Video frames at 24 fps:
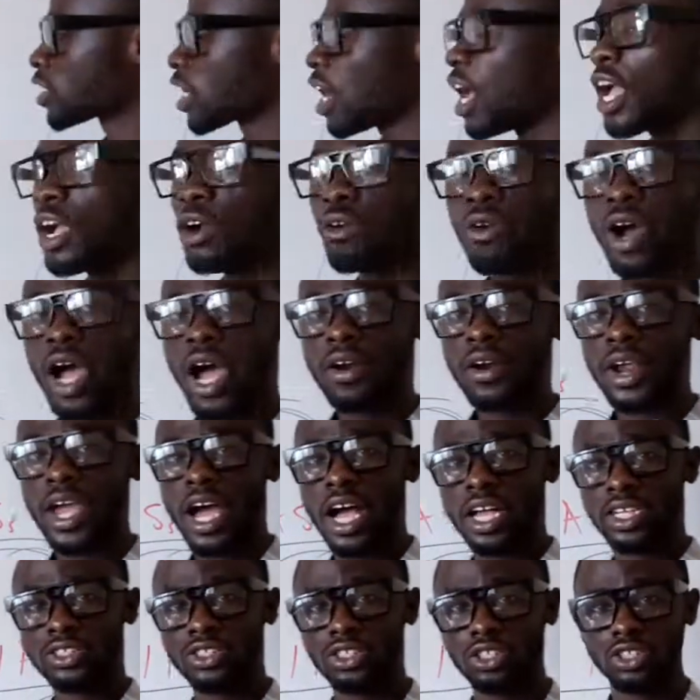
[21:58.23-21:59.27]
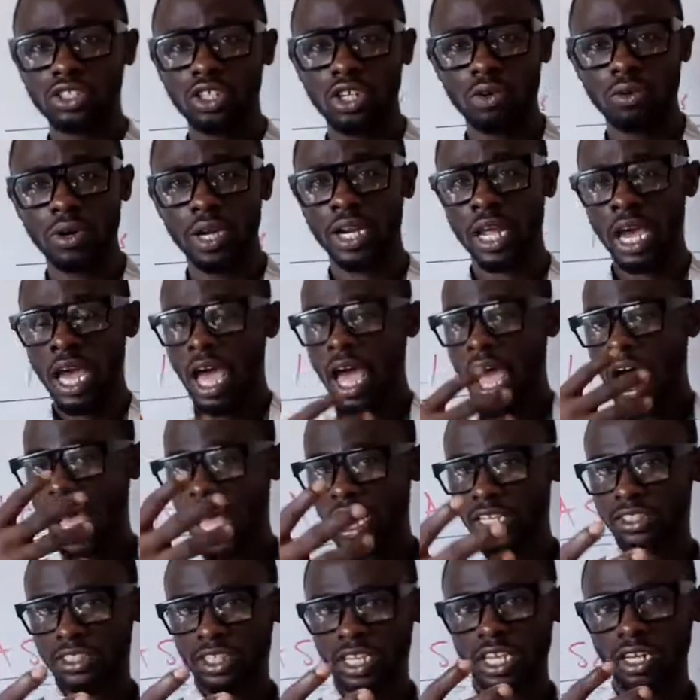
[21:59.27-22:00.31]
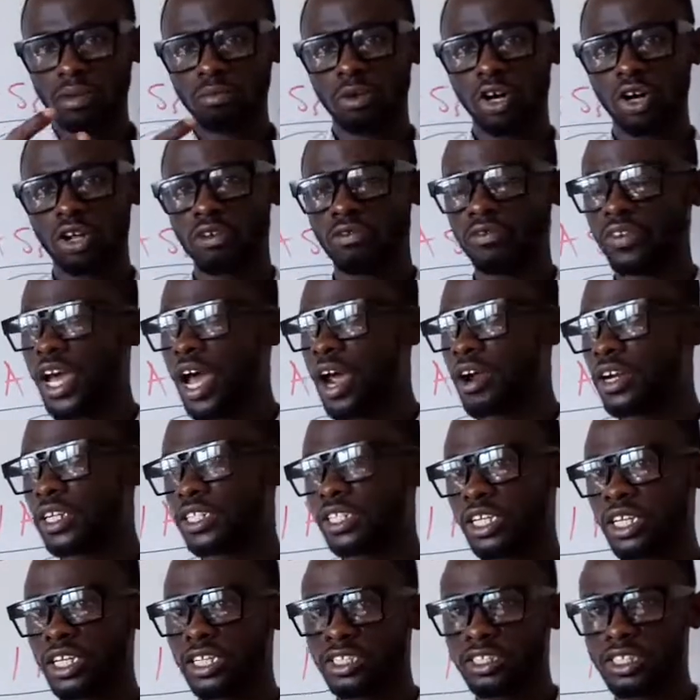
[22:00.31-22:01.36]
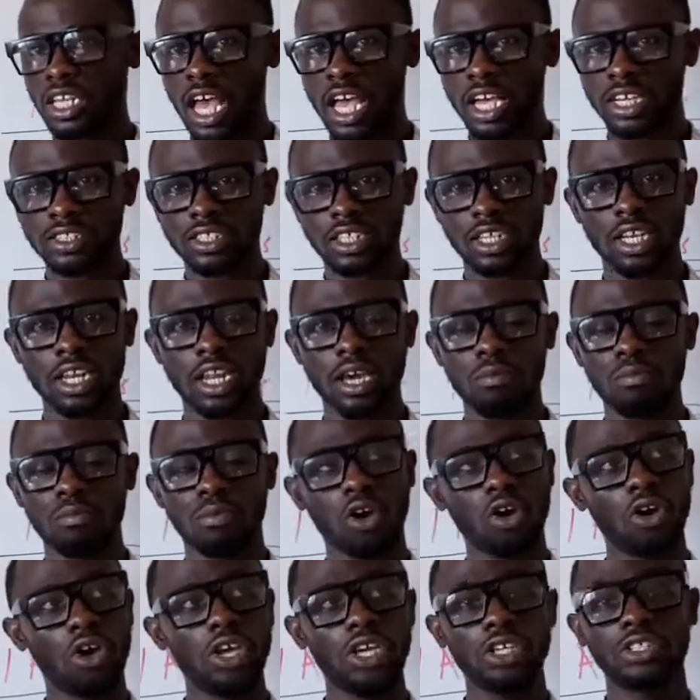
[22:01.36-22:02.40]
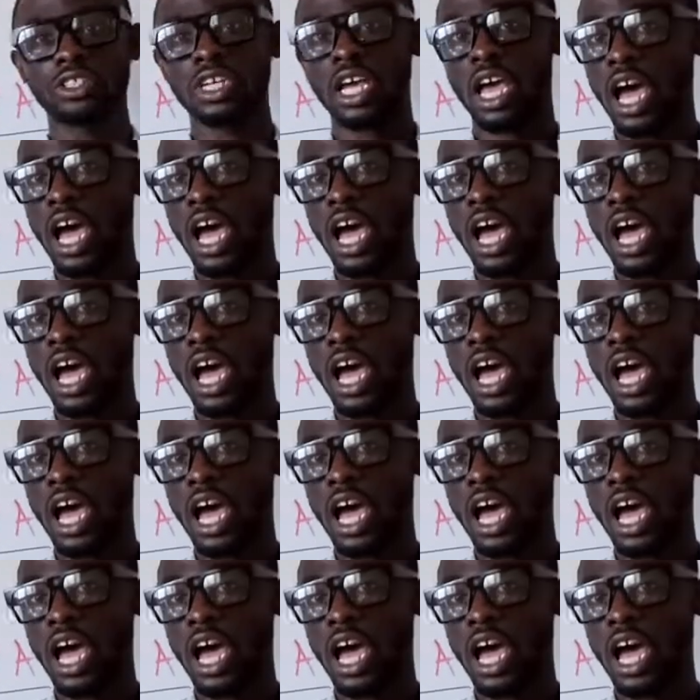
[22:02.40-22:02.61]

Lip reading: Inquiry has to do with asking board of directors, asking employees